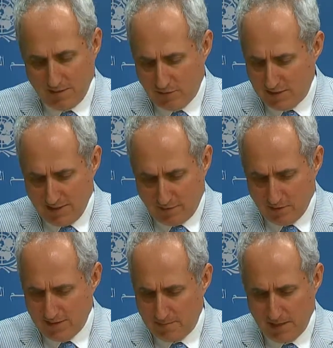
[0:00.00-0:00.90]
for, of the slavery for,
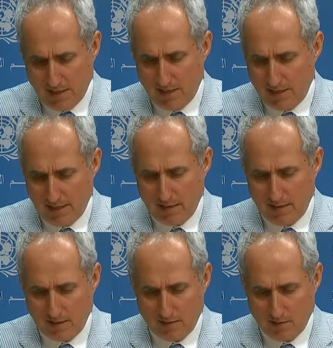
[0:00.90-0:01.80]
memorial. For DPI, I
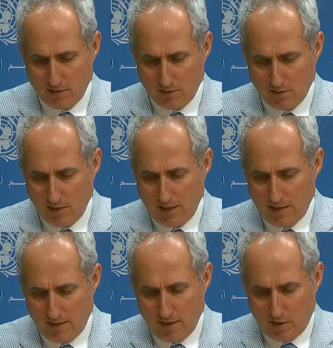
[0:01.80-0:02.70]
think the
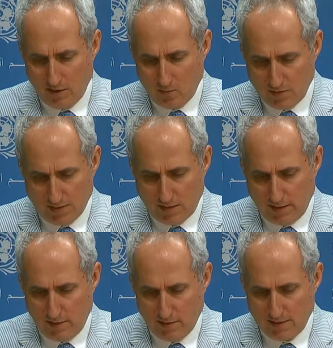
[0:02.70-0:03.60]
the audit was
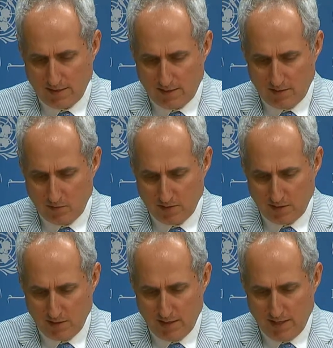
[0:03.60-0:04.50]
clear is that there
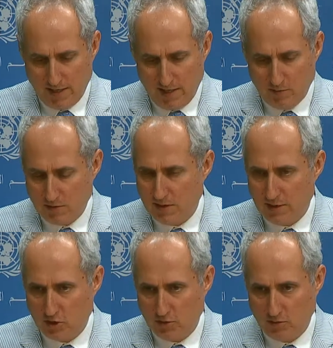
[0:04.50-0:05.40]
was an it was
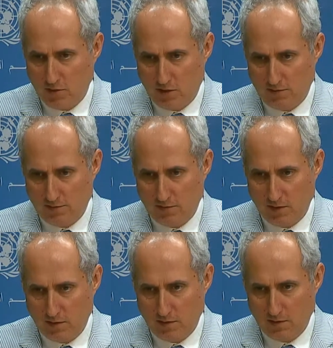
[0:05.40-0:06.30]
an issue of
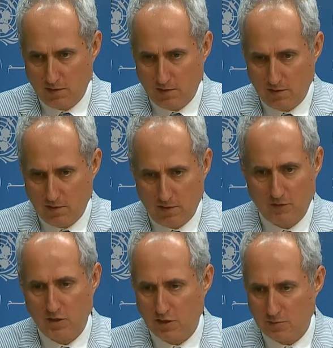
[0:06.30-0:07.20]
uh,
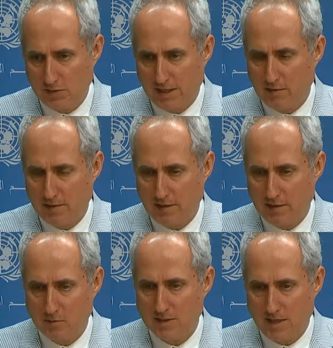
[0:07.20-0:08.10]
of judgment. I don't
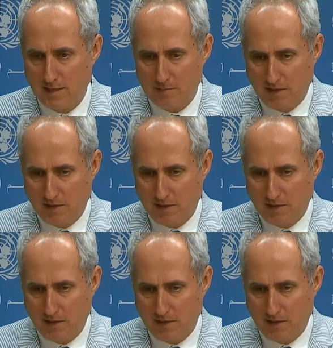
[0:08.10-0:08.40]
think there was any